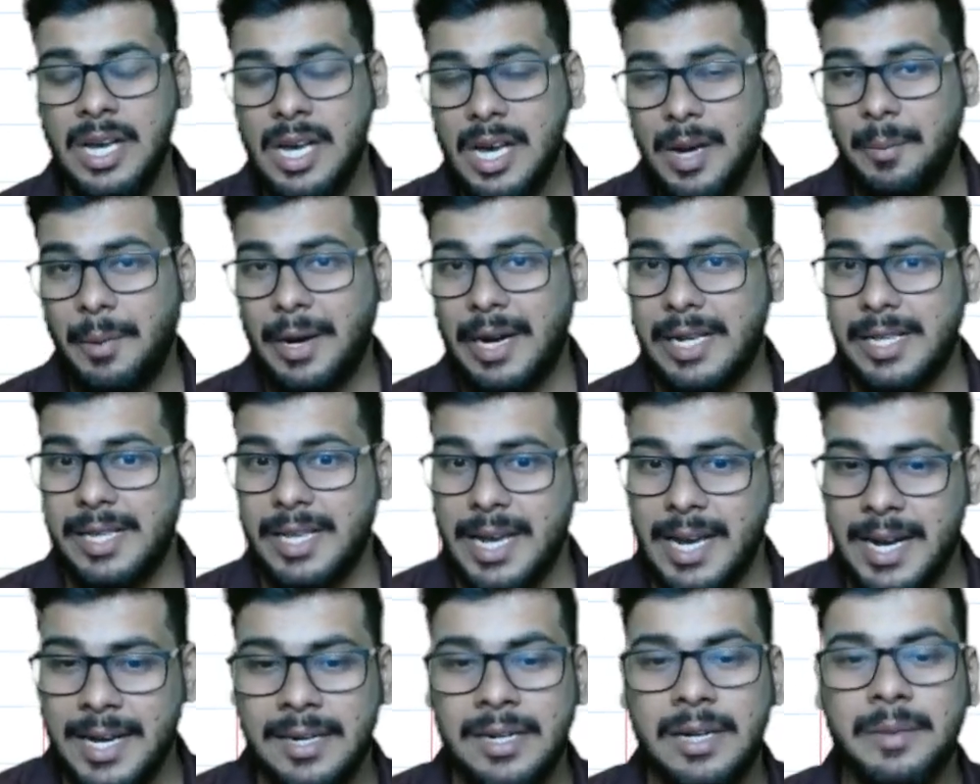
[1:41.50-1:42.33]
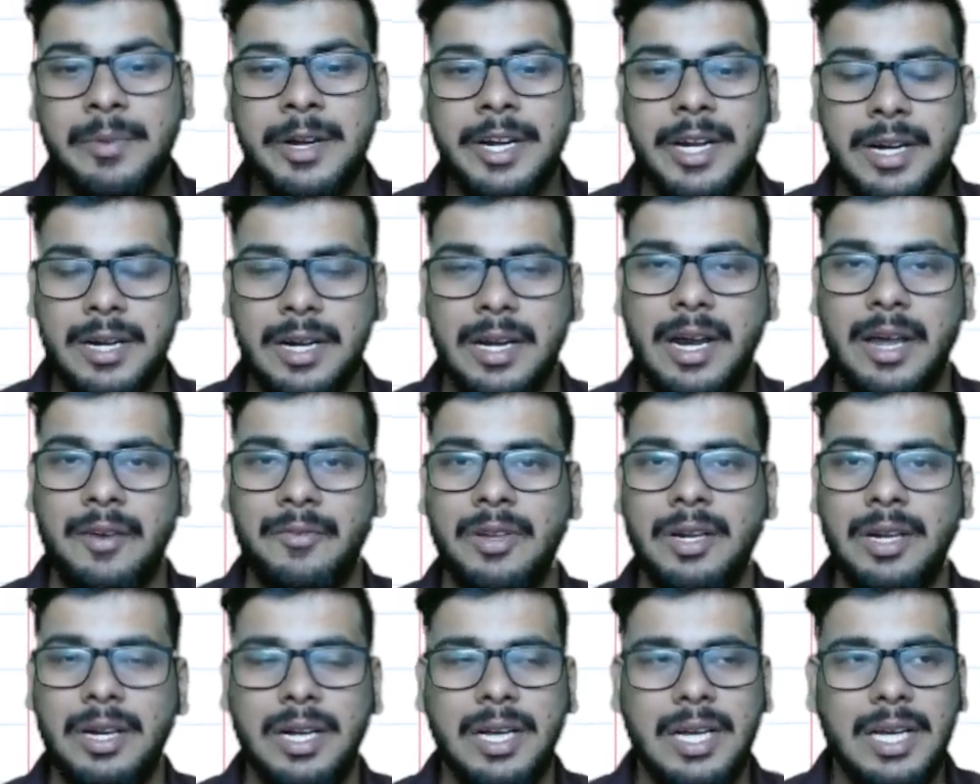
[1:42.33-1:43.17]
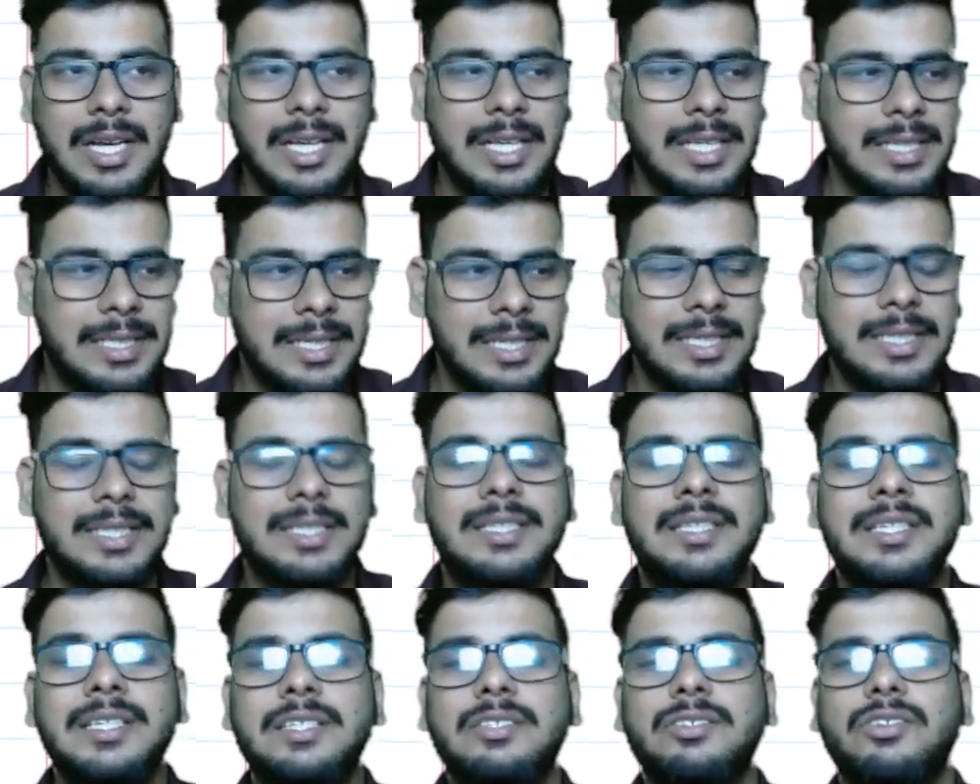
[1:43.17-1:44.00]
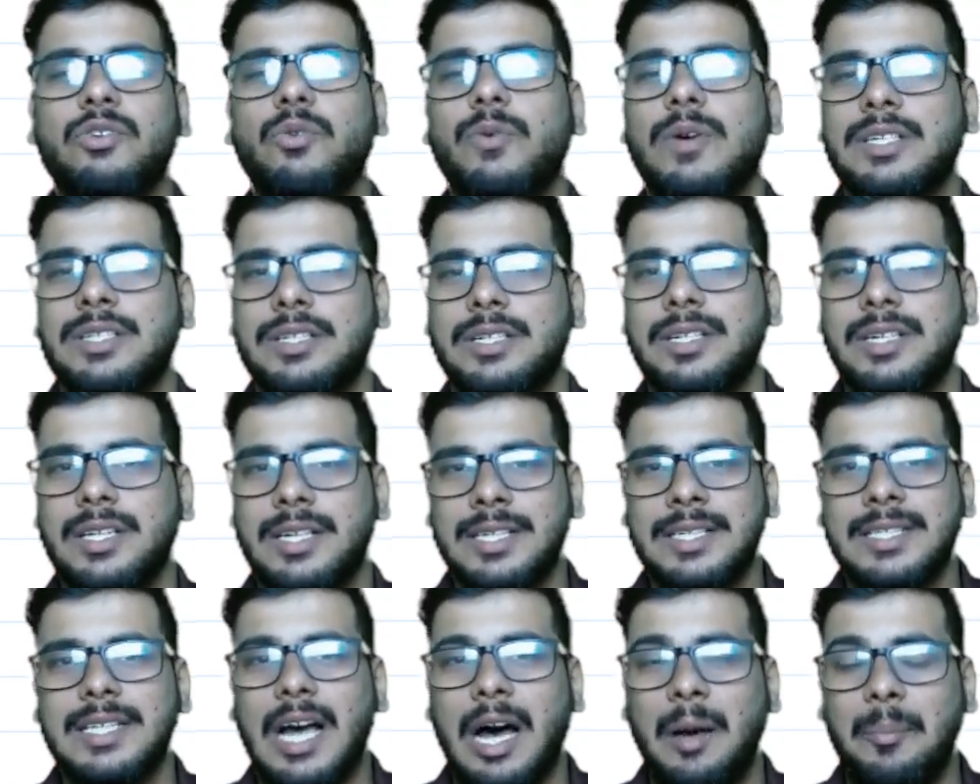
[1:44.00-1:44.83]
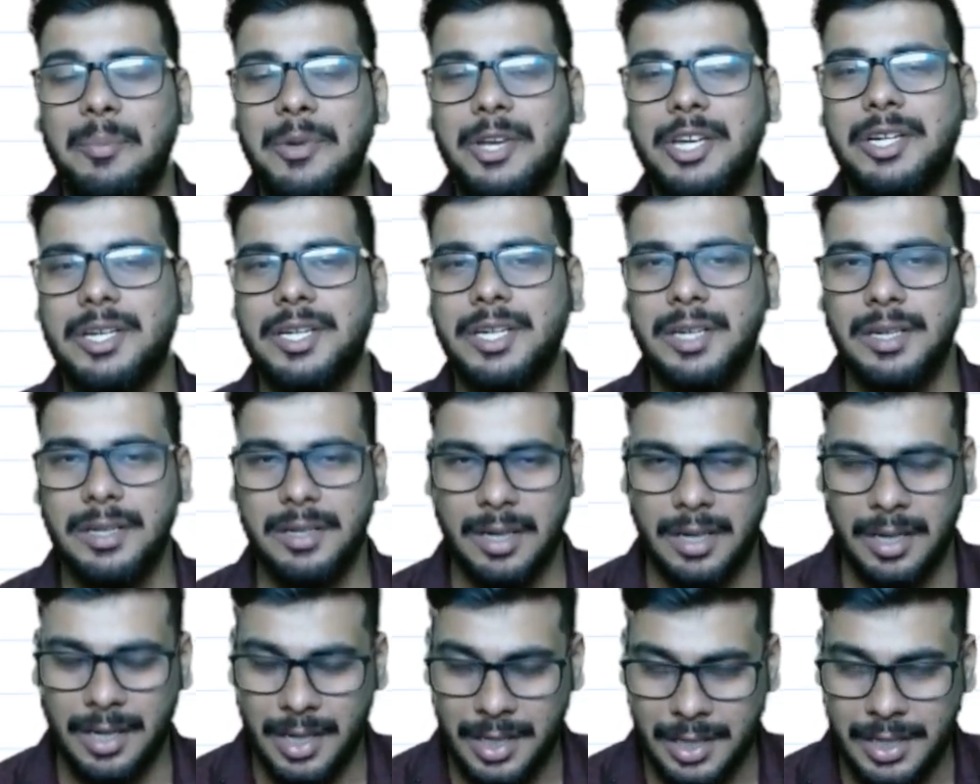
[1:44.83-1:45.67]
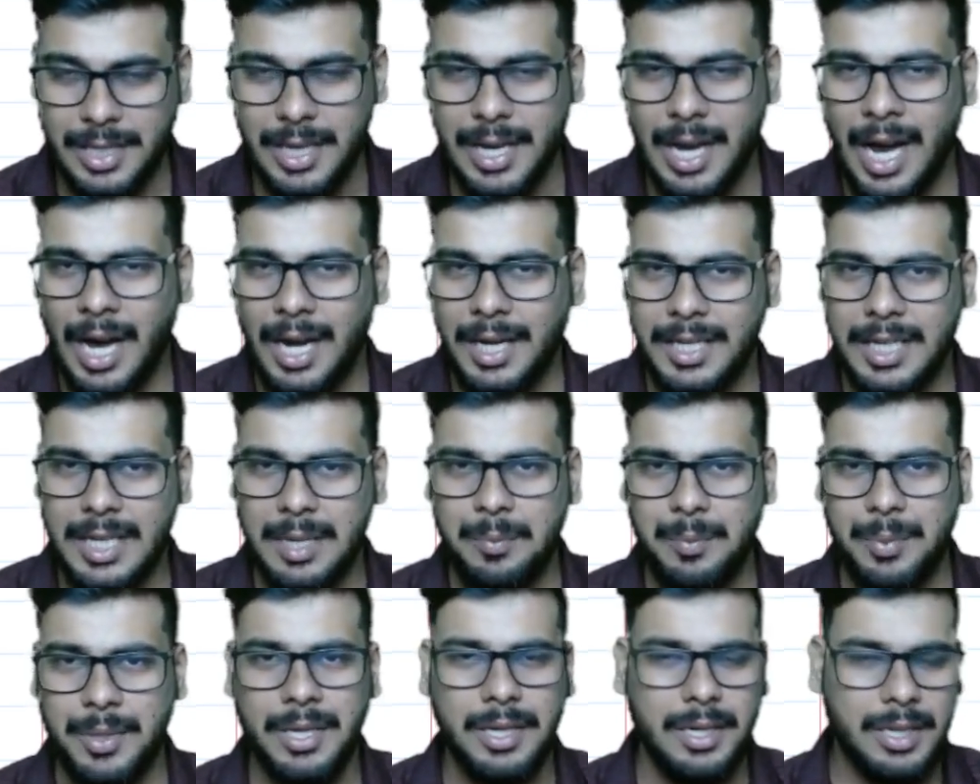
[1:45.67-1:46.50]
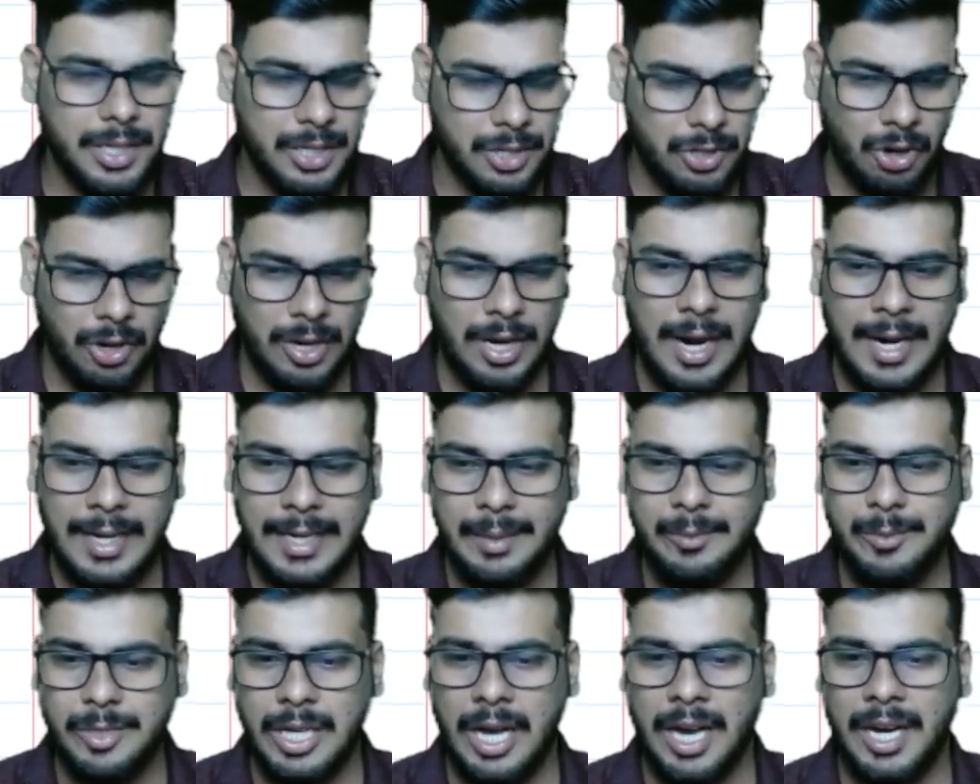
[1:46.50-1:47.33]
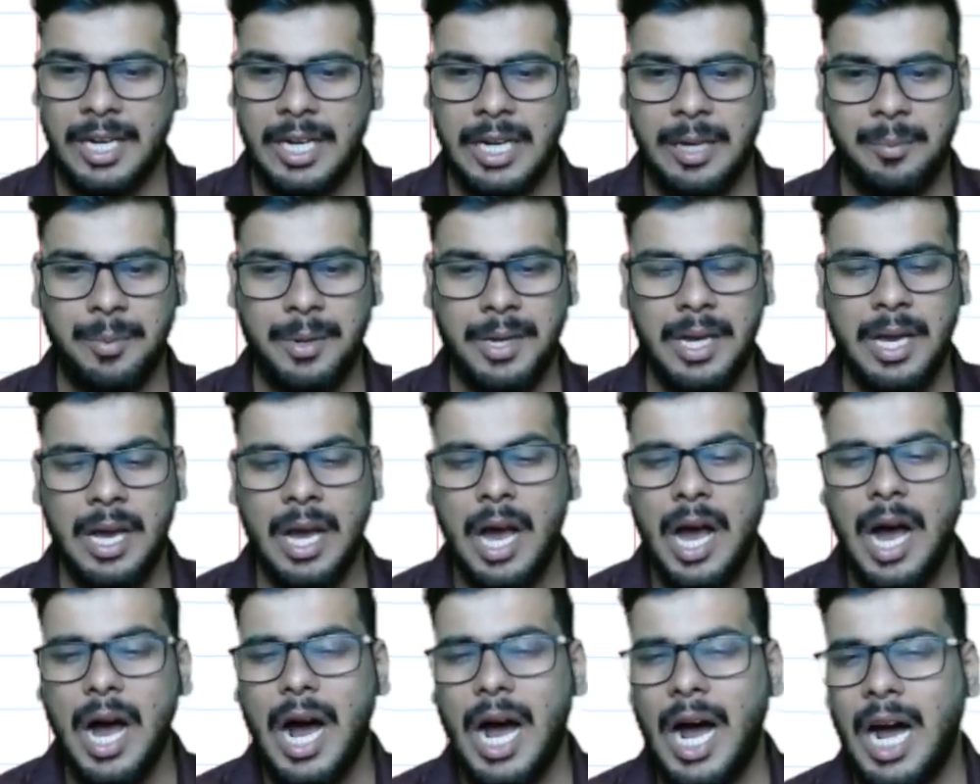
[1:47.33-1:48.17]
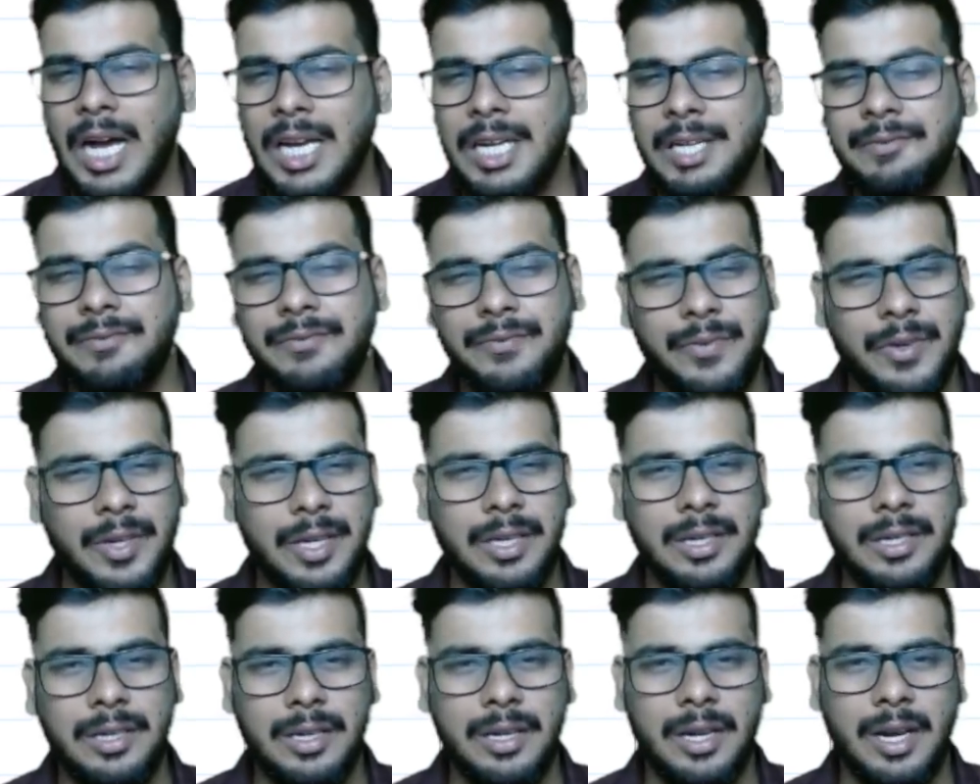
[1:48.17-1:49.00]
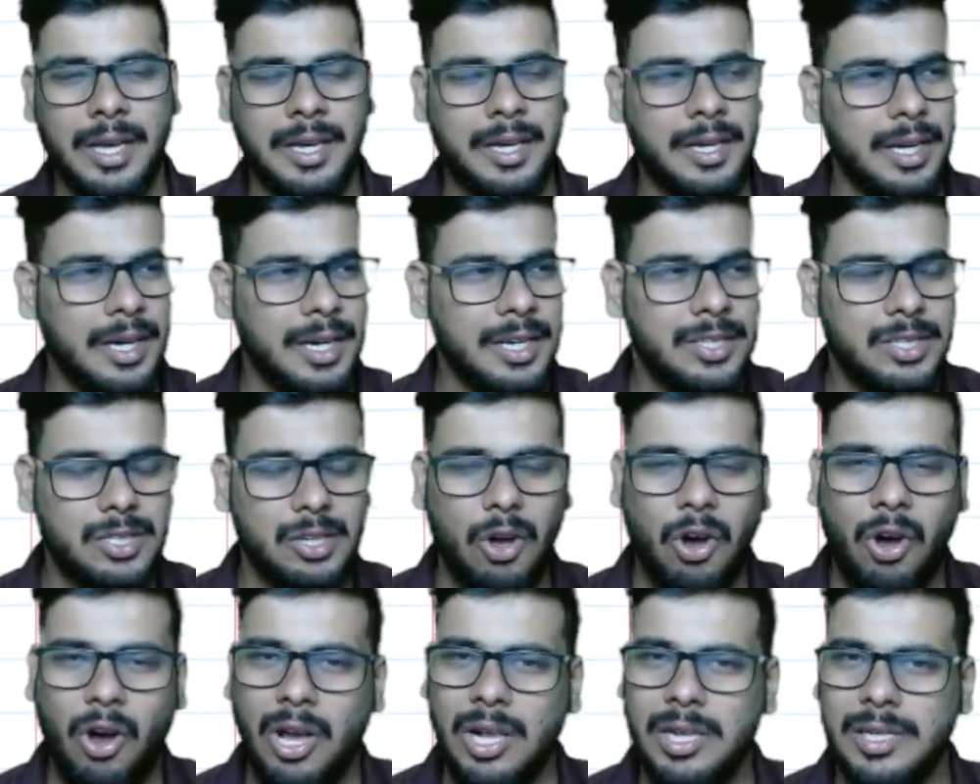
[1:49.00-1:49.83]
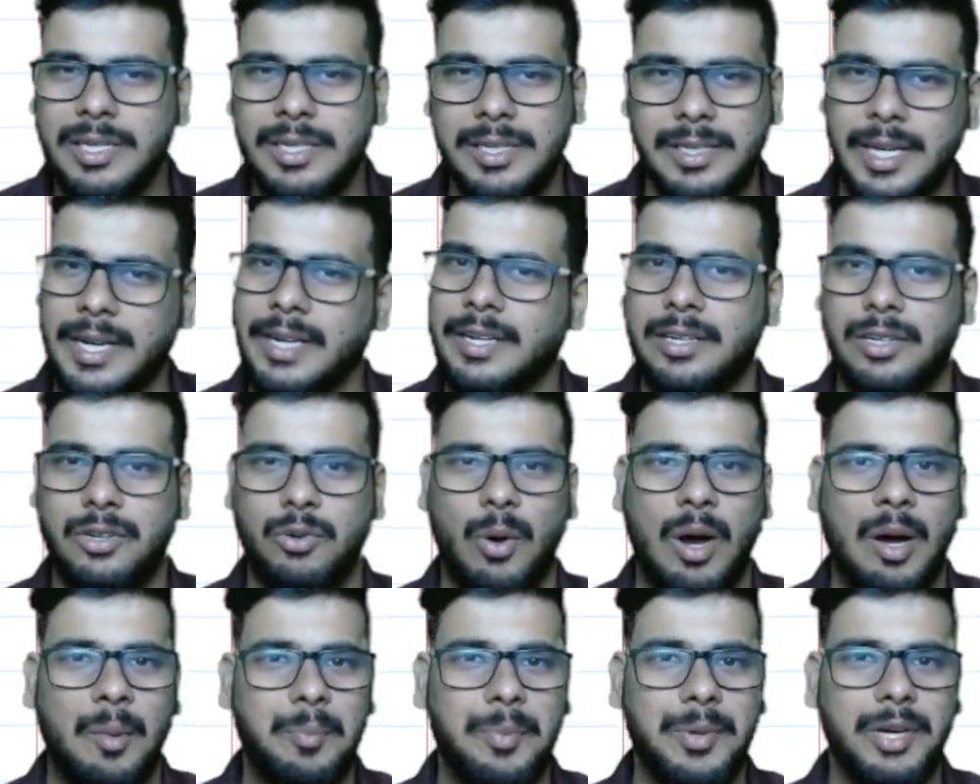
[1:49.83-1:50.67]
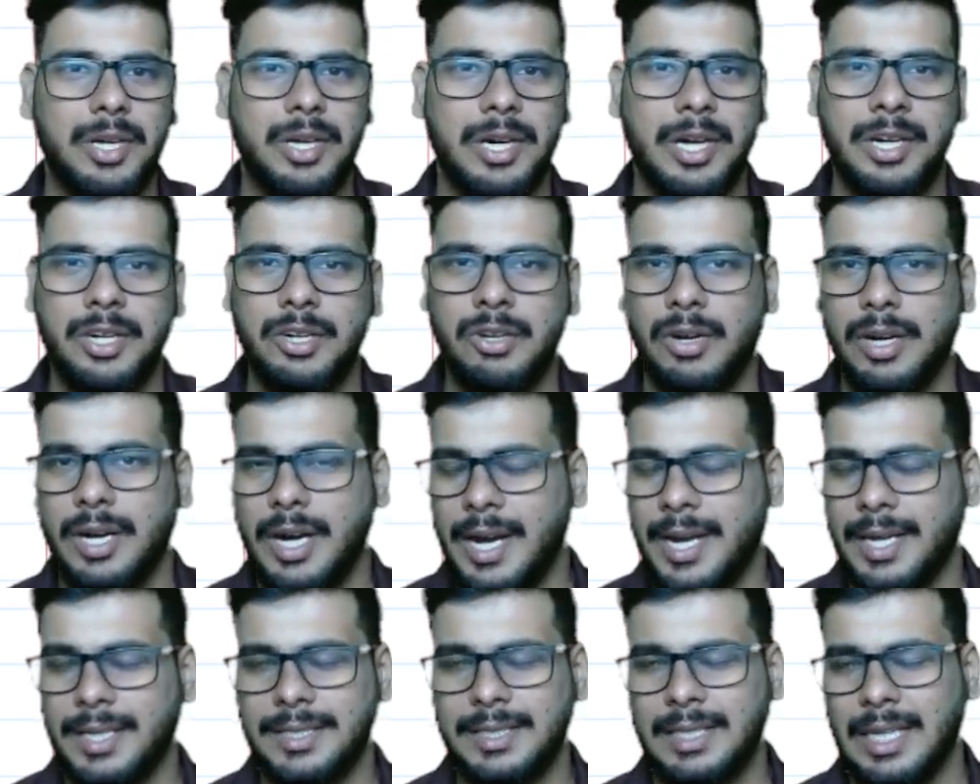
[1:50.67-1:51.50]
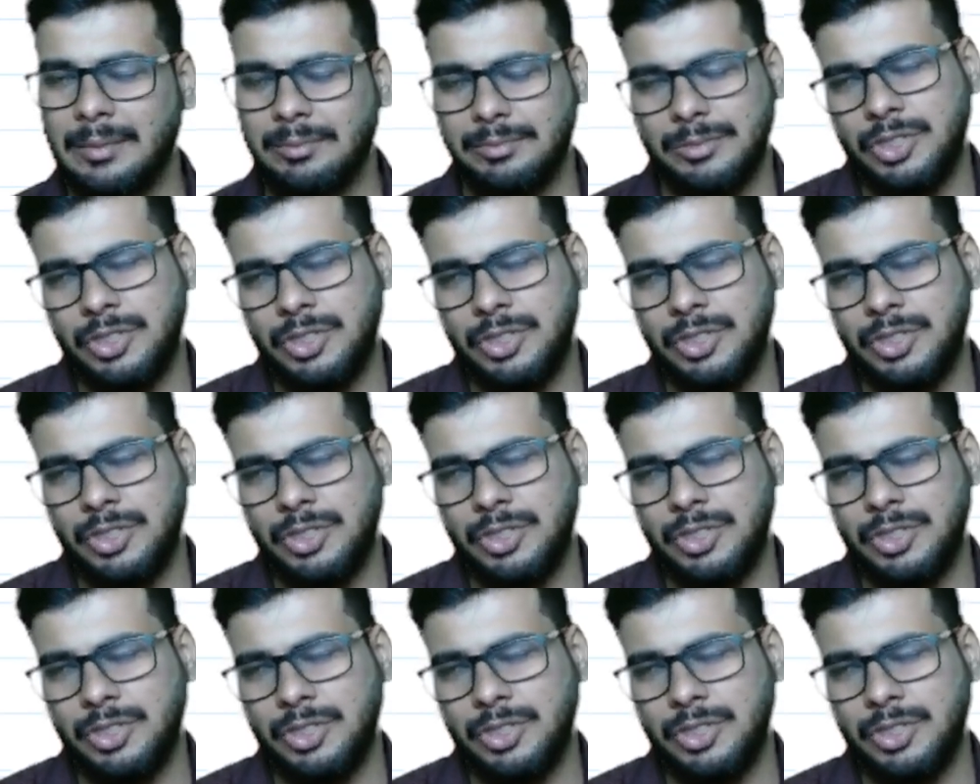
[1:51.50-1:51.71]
but at the intermediate level, since this question is appearing in the RTP, in your attempts RTP, I feel like it's all set to appear in your exam.